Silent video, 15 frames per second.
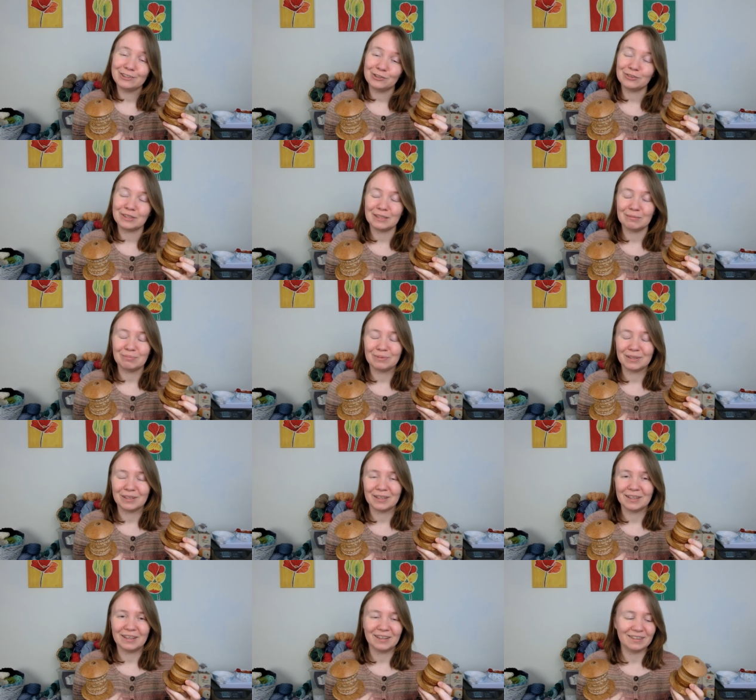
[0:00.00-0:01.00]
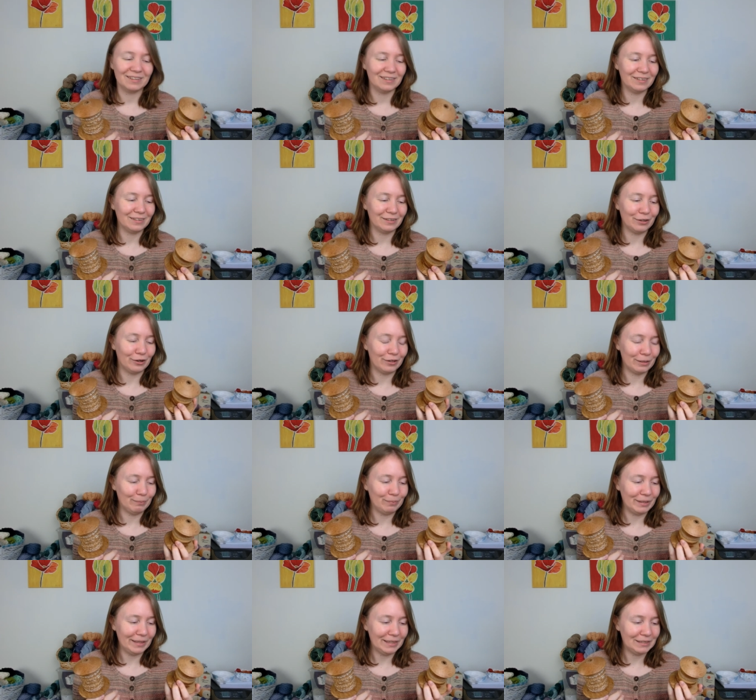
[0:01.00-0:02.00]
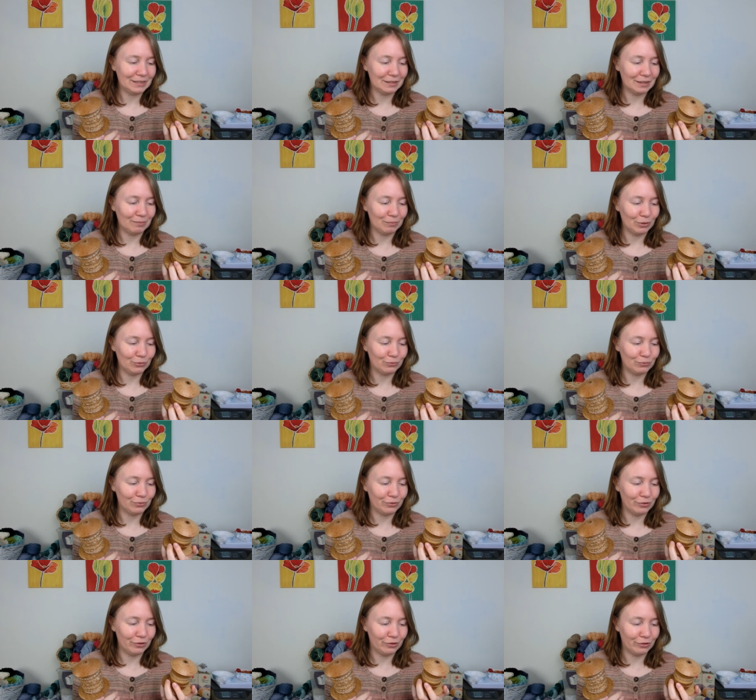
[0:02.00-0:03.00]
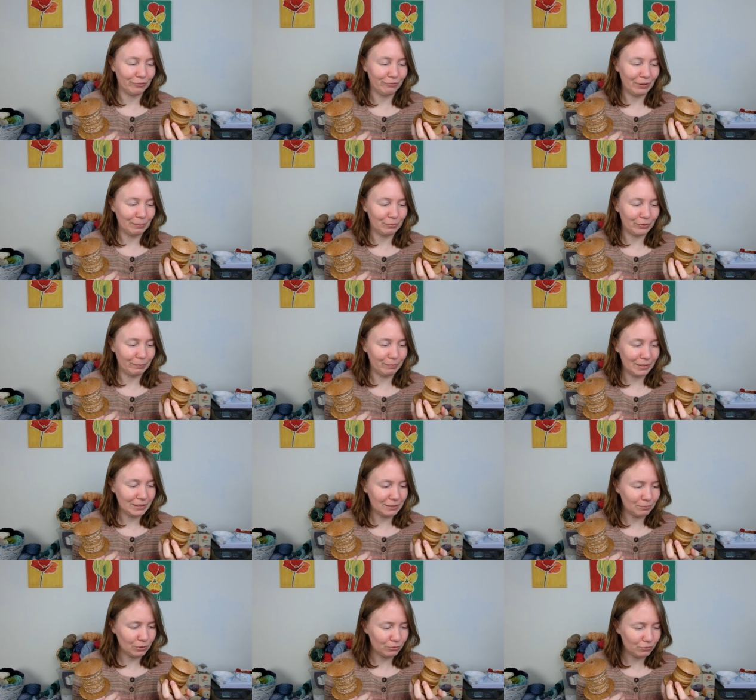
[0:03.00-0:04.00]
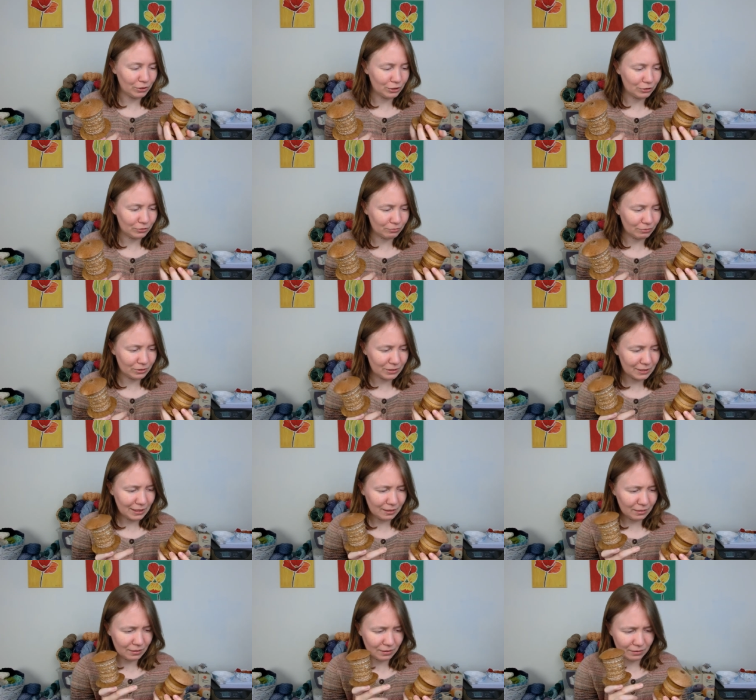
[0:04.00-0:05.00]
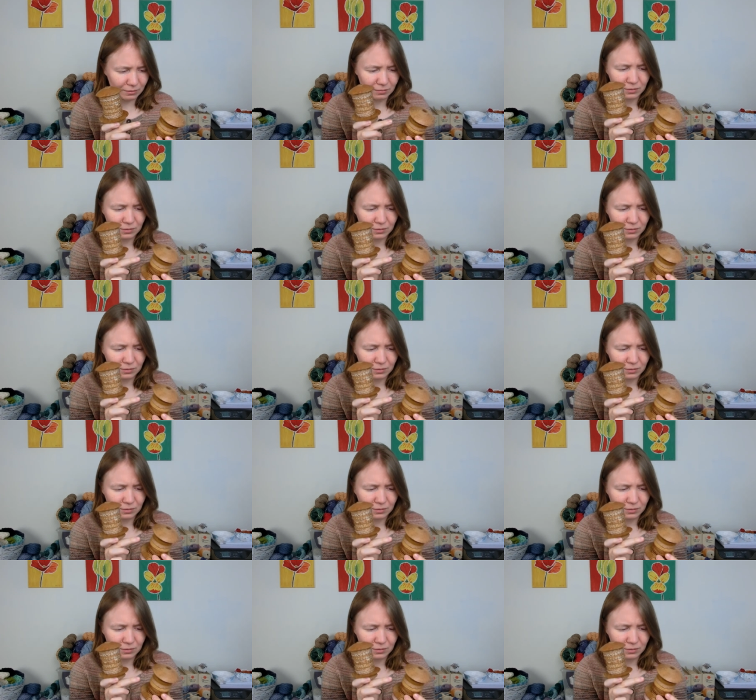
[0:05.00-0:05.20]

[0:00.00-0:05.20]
to keep the yarn in place I'm not or the fiber in place I'm not really sure what's that and